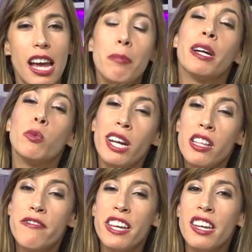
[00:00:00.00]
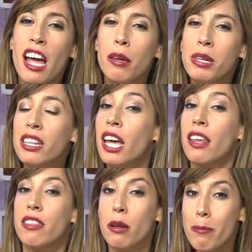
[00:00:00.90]
And by relevant, I mean
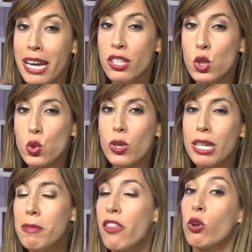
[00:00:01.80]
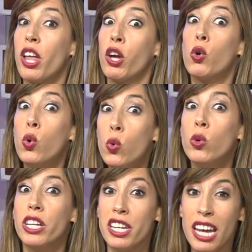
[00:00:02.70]
like they're mainstream. Now they're like
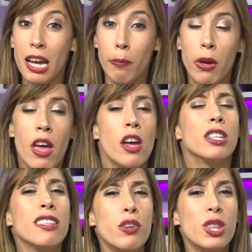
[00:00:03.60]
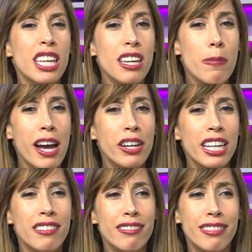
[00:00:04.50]
cool and hip. Because if you think about
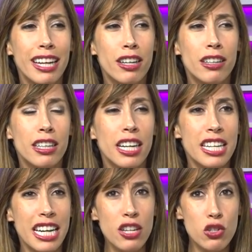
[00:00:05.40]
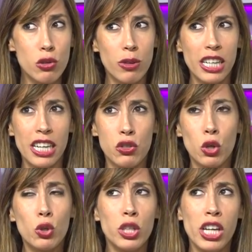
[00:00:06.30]
it, they're an injury
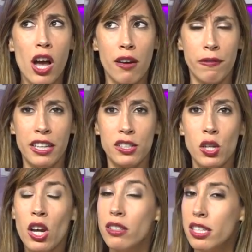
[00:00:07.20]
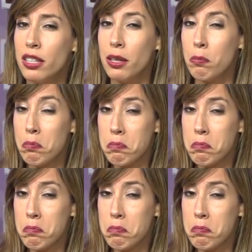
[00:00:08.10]
attorney office dealing